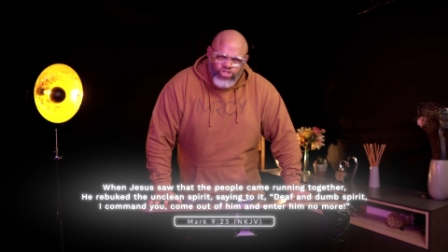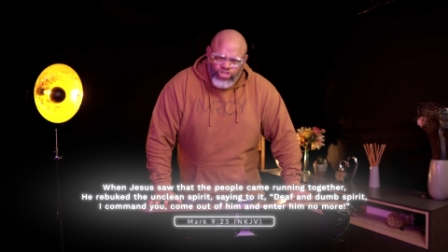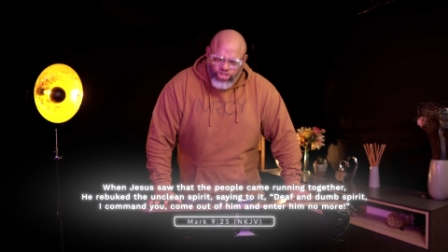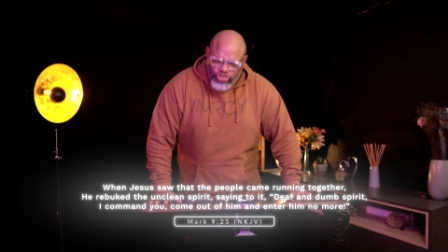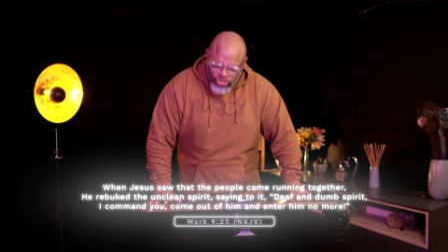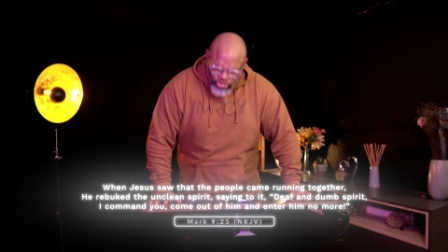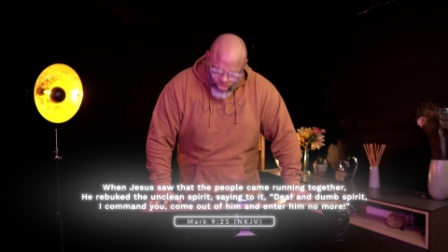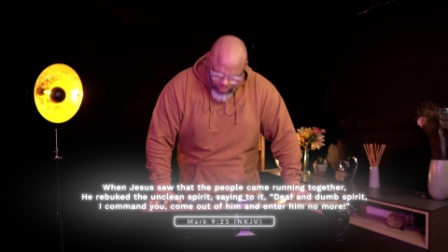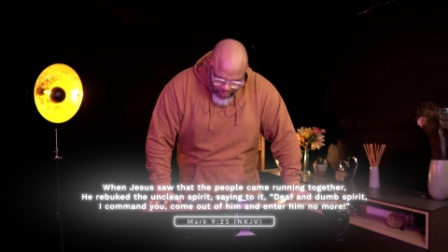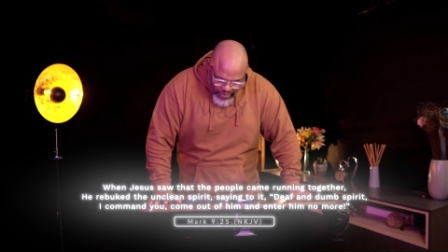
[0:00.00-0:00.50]

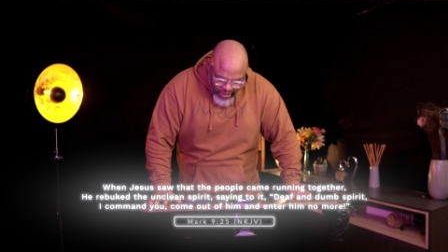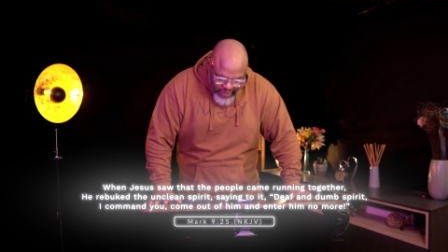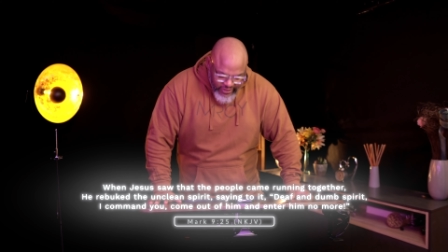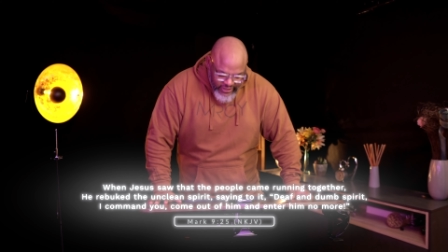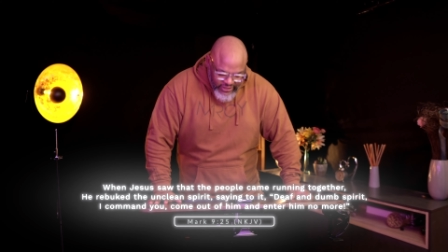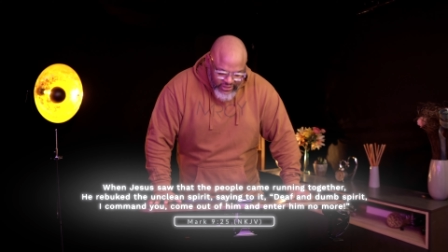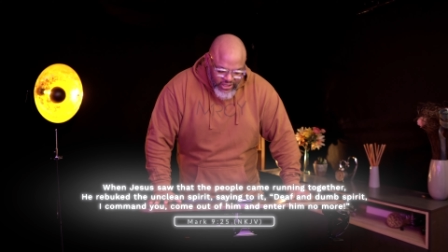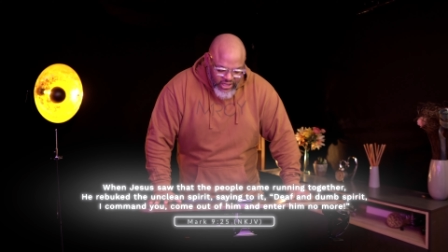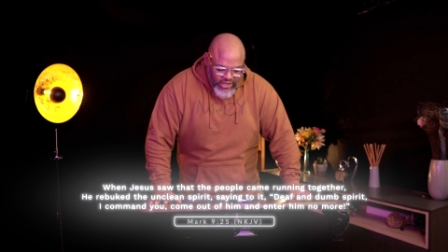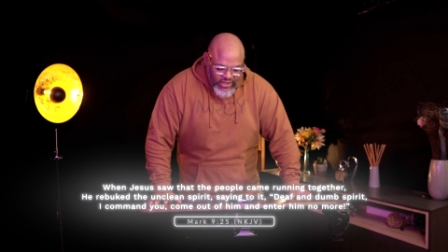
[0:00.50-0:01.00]

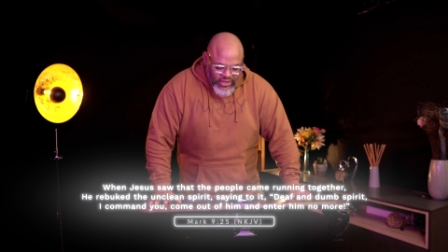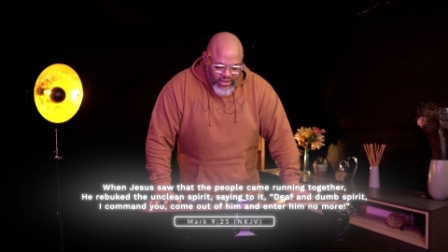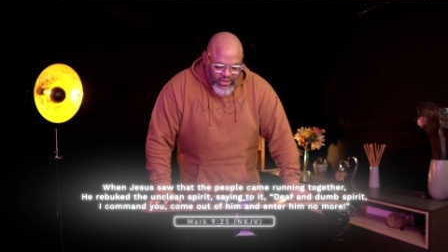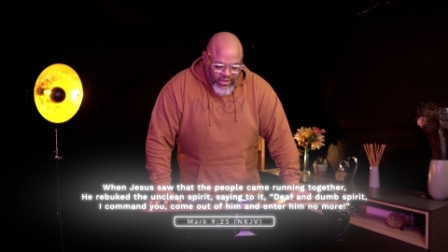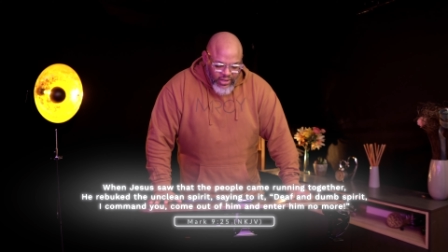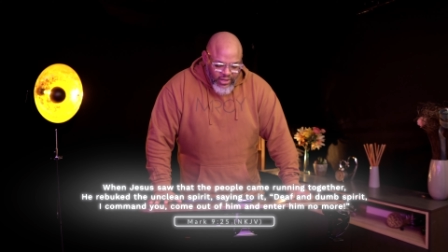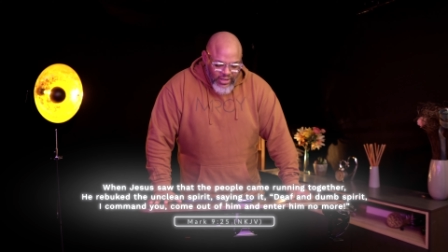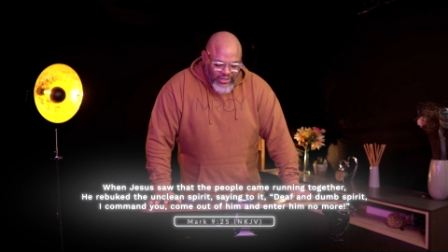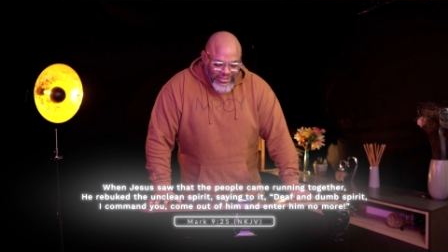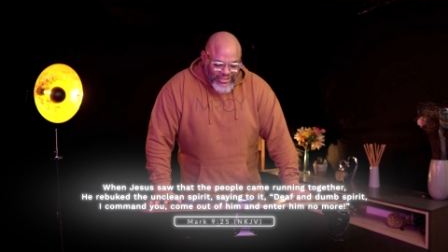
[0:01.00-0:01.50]
spirit,
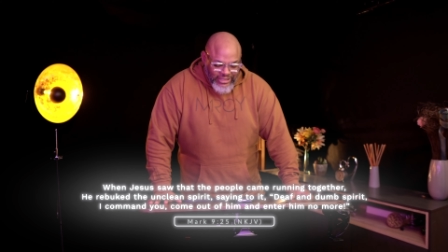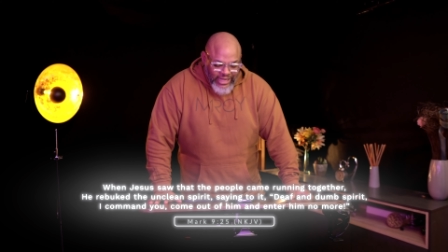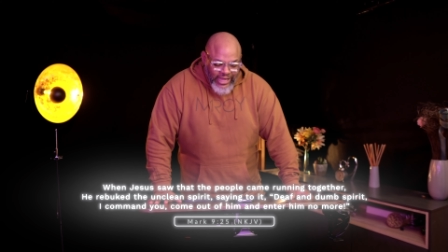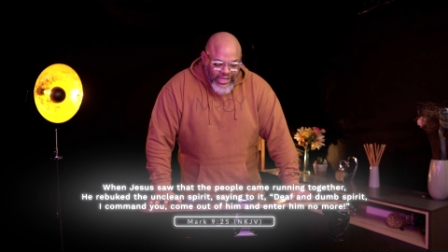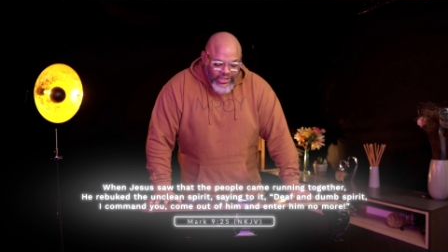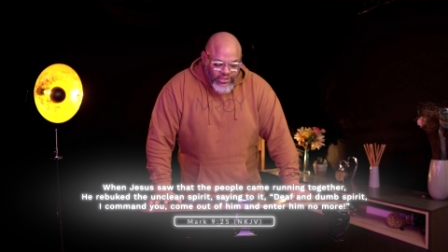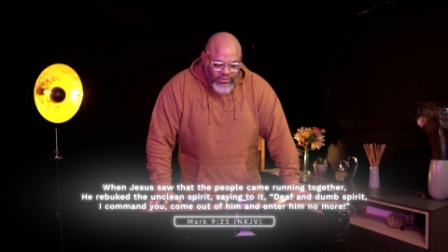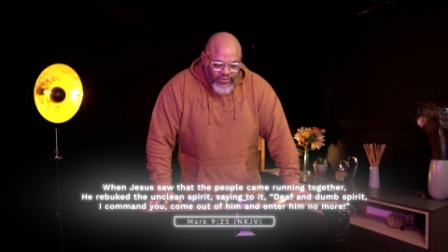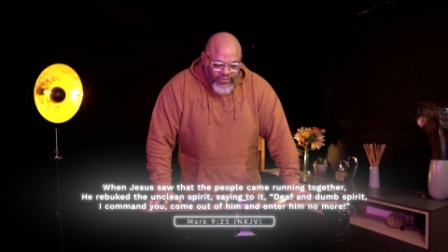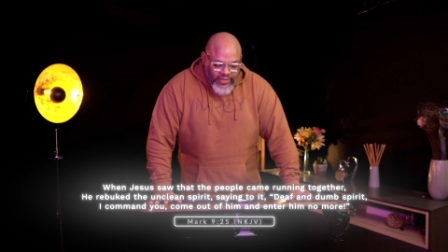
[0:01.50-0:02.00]

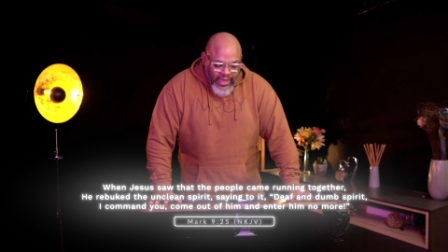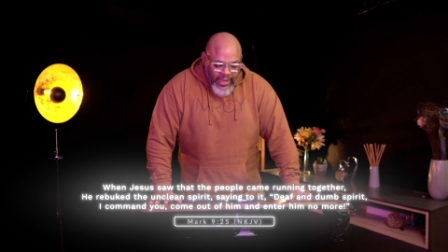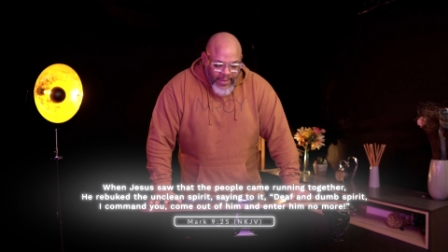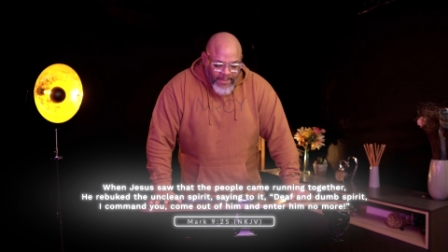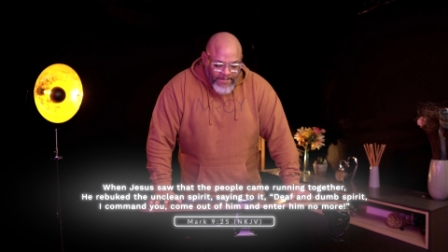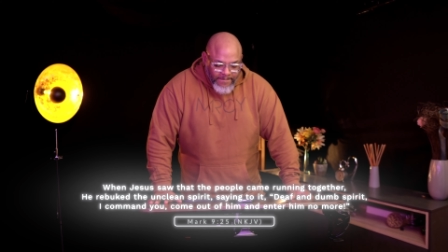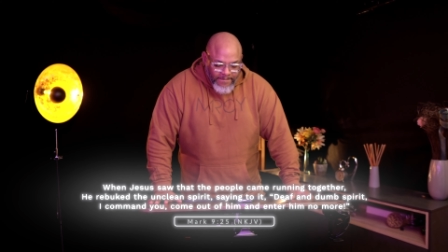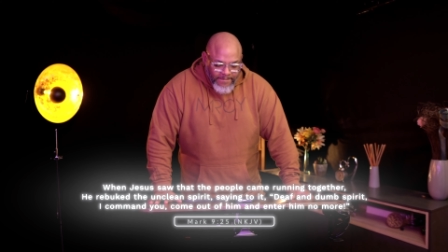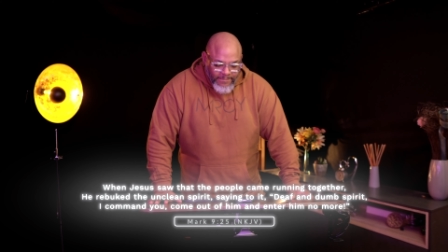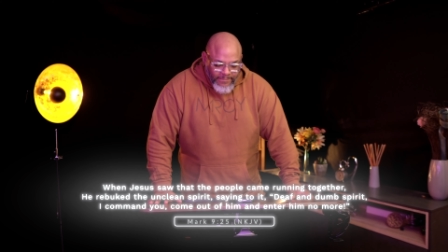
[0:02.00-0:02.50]
saying to them,